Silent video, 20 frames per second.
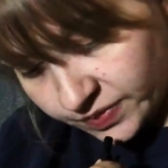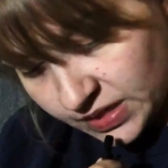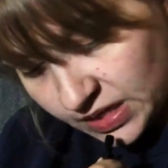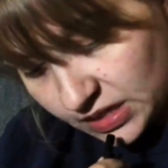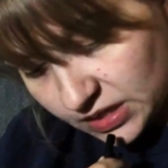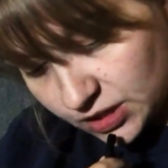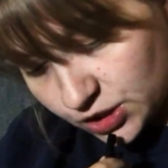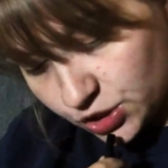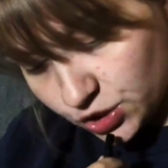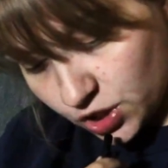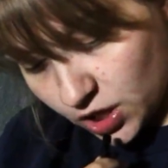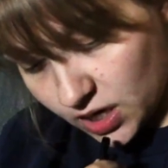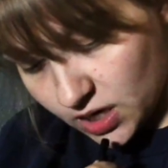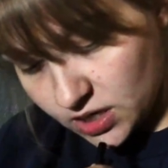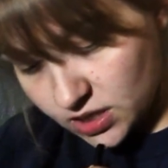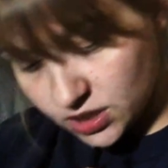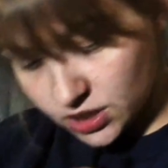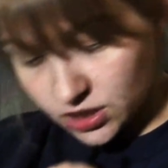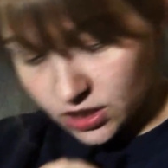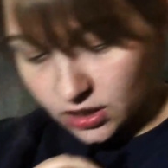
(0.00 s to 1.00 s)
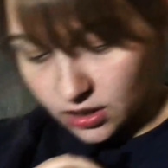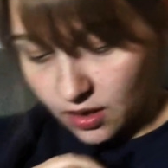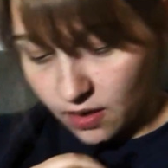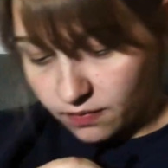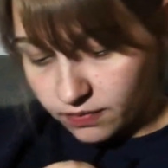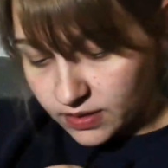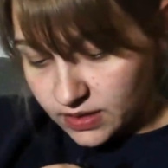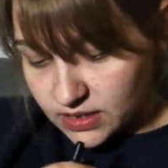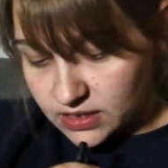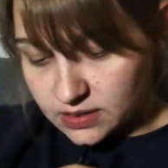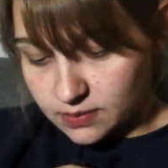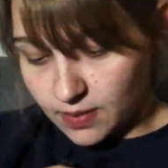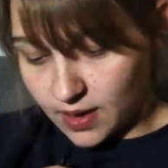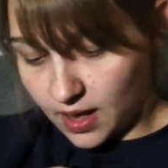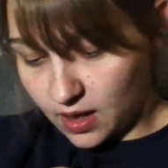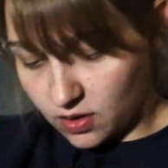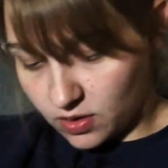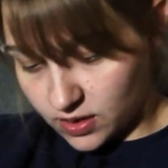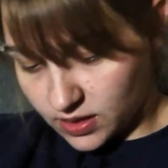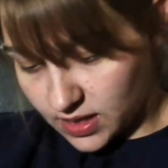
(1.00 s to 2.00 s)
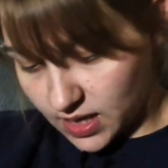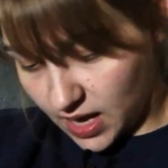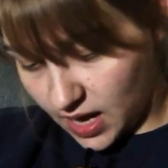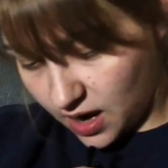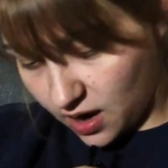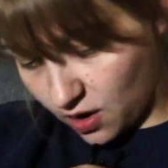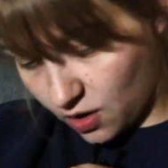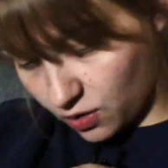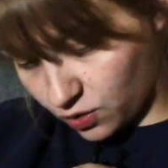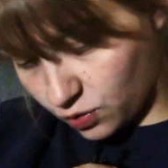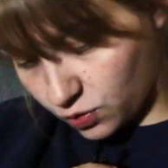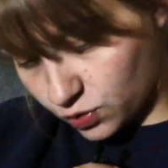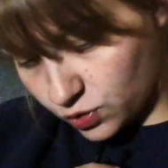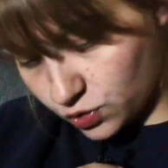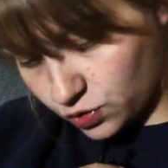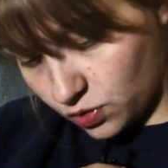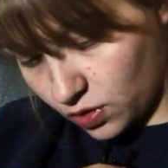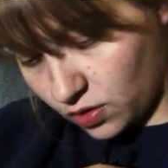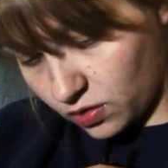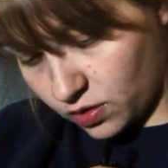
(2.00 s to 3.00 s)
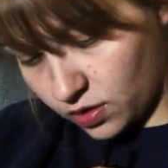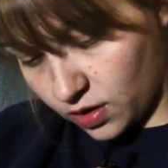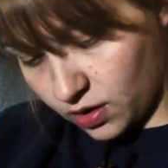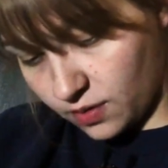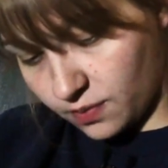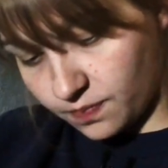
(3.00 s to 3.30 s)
The strange, lovely smell in the air grew stronger.